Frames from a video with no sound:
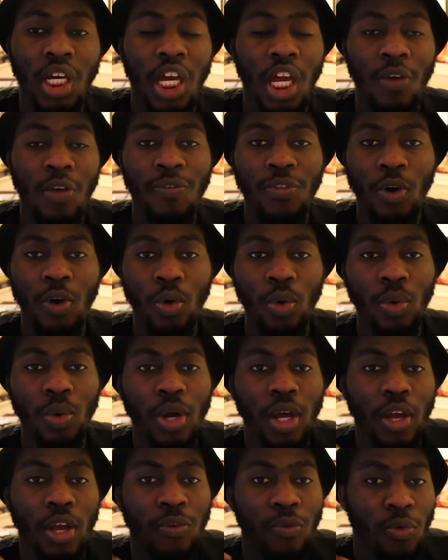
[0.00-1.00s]
Even though
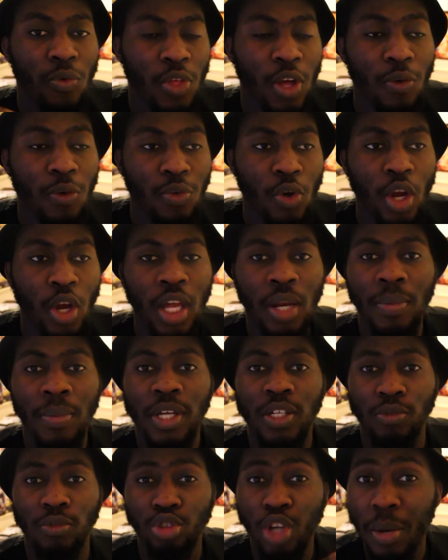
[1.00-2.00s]
if you think of Toei
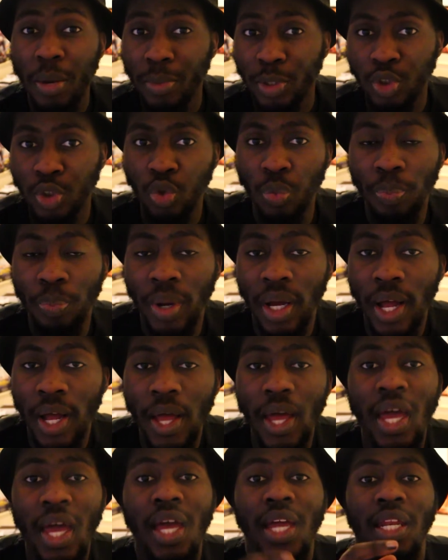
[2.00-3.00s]
animation of Dragon Ball Super,
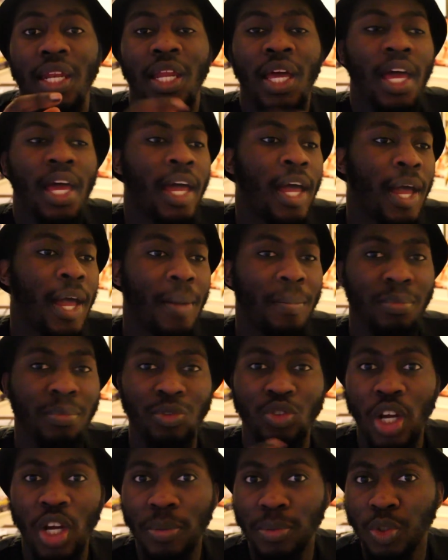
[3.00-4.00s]

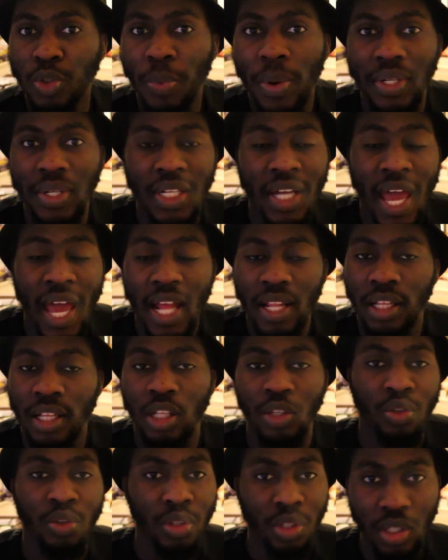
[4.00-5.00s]
Dragon Ball Super
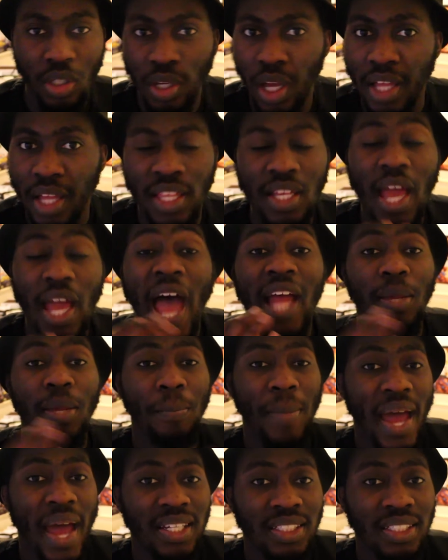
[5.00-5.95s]
had a bad